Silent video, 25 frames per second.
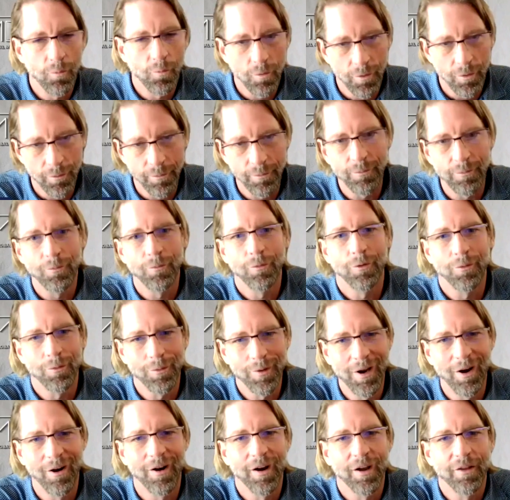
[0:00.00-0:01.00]
will
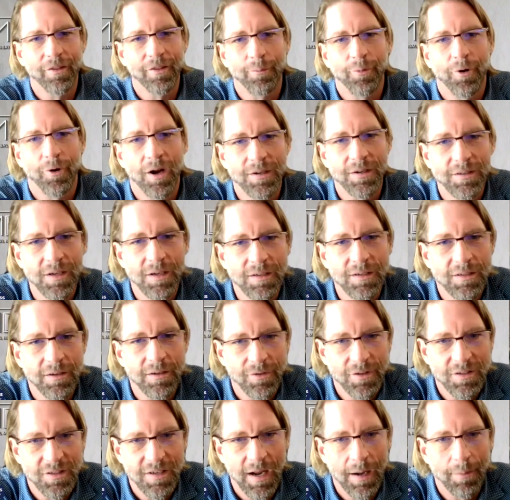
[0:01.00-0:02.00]
carry out the process of
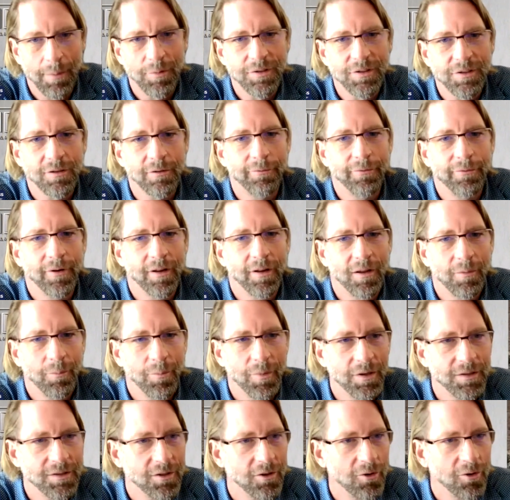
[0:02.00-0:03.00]
establishing the
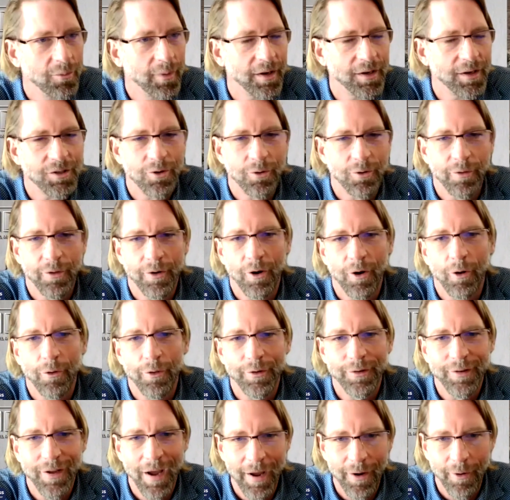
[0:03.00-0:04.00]
fideicomiso, making sure that all
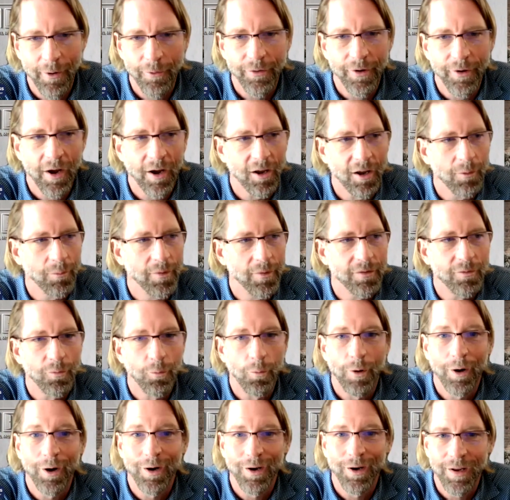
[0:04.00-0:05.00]
the title documents
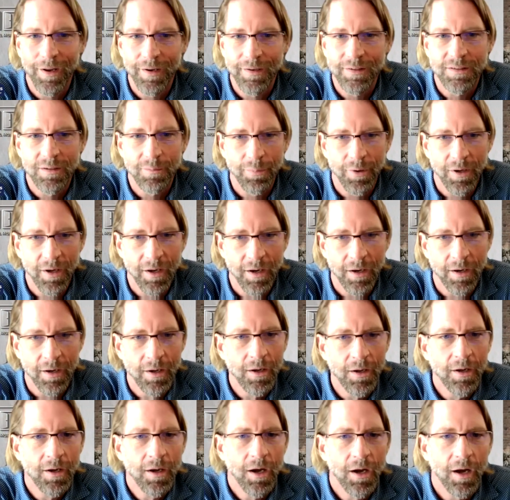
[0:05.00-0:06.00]
where it needs to be,
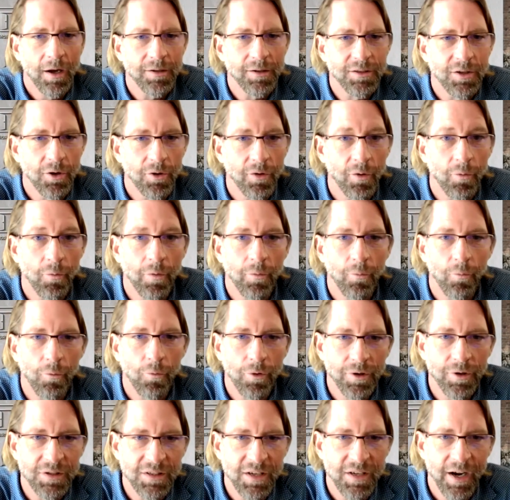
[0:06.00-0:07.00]
so that when
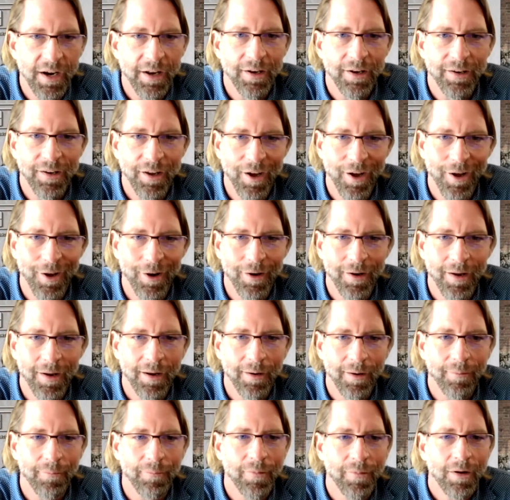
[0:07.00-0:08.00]
we're said and done
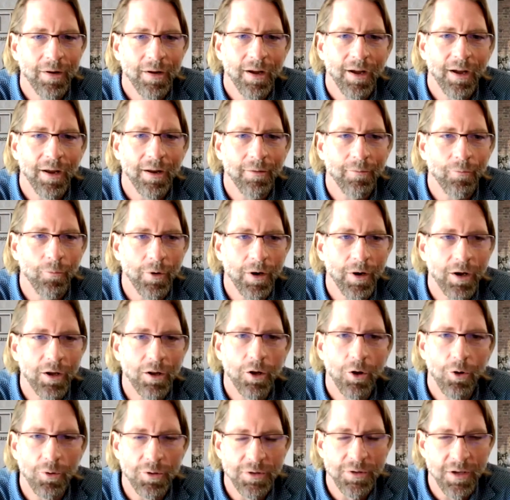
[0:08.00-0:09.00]
and we
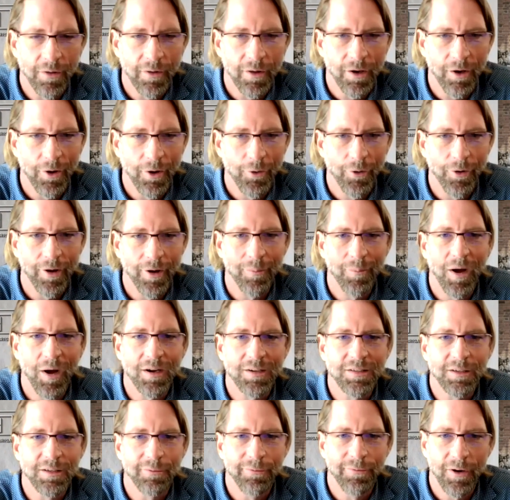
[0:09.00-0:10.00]
close on the loan and
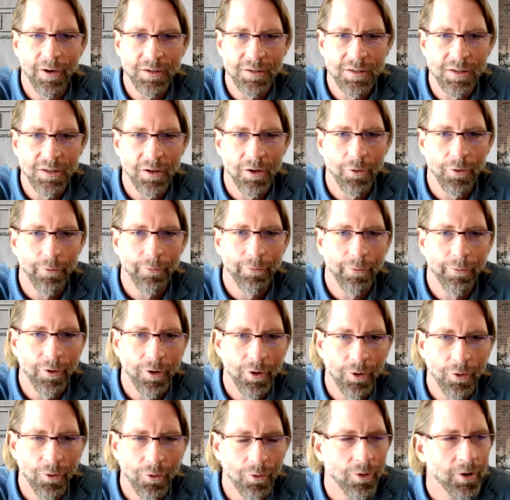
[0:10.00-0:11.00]
Moxie funds the loan for
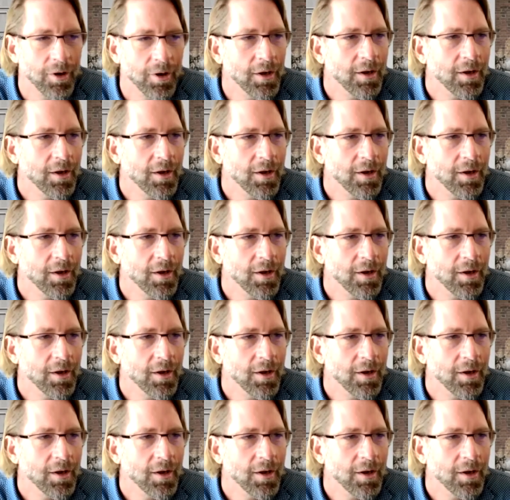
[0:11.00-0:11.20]
you,